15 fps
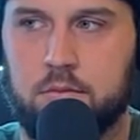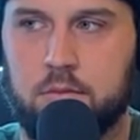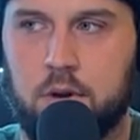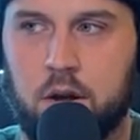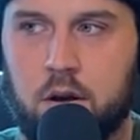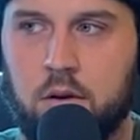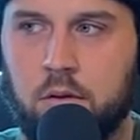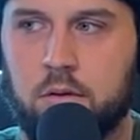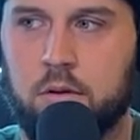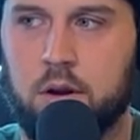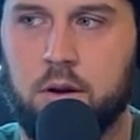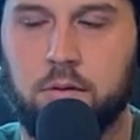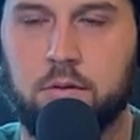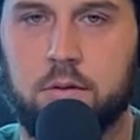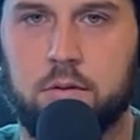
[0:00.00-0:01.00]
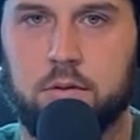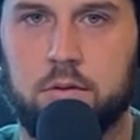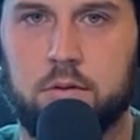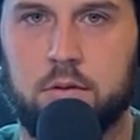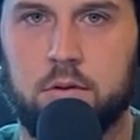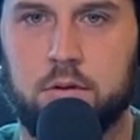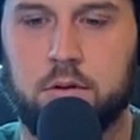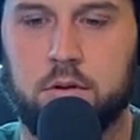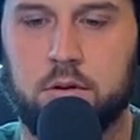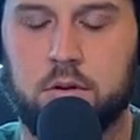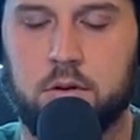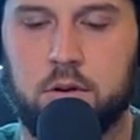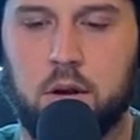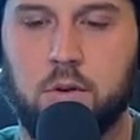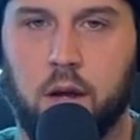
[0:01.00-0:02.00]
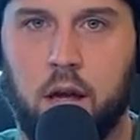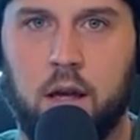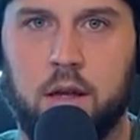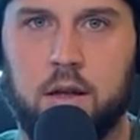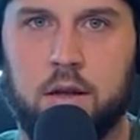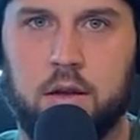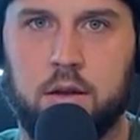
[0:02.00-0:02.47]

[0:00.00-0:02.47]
Oh, okay.